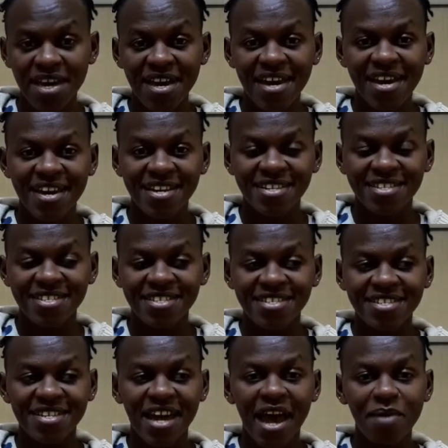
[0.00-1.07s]
And
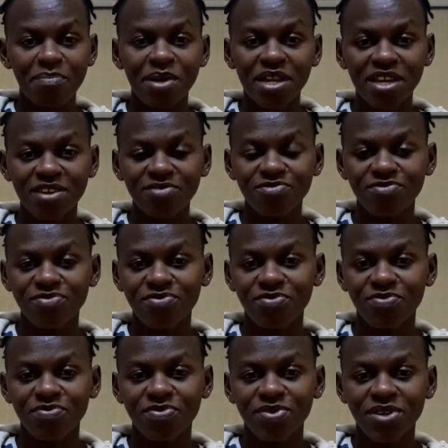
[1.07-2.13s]
I believe,
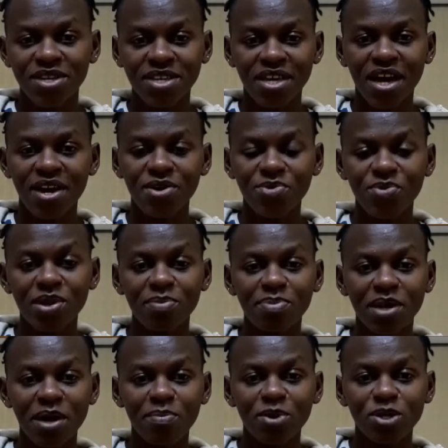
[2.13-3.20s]
yeah, we'll be
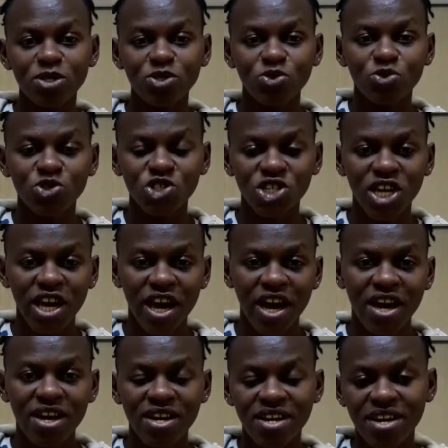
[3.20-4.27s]
able to
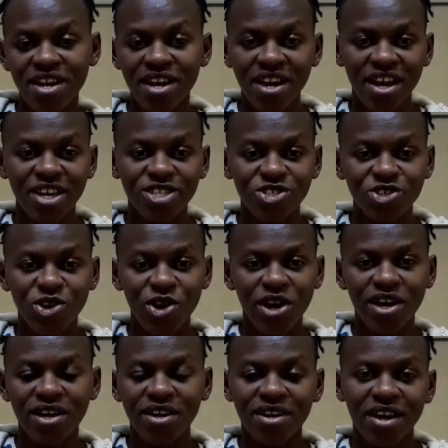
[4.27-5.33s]
share,
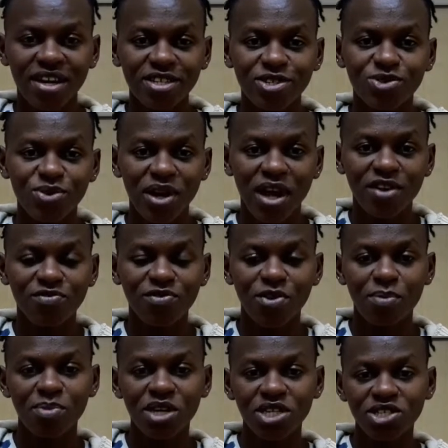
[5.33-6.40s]
enjoy, get to learn from
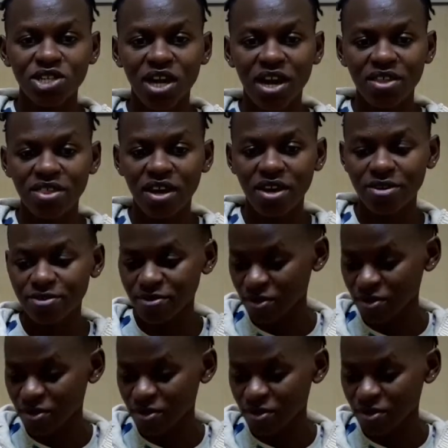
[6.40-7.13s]
each other